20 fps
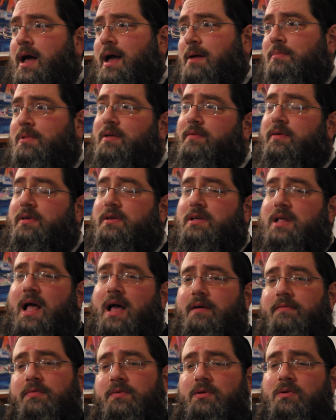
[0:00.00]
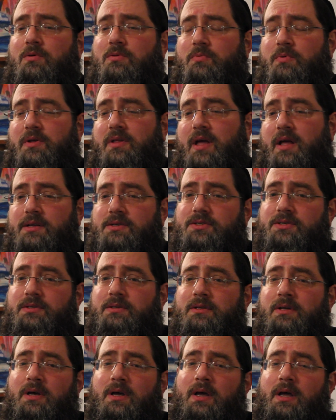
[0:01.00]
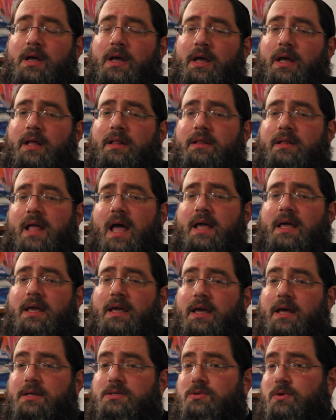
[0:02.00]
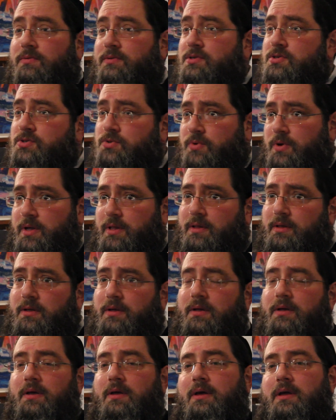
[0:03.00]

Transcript: I believe it'll have youth retention in taking kids off the street,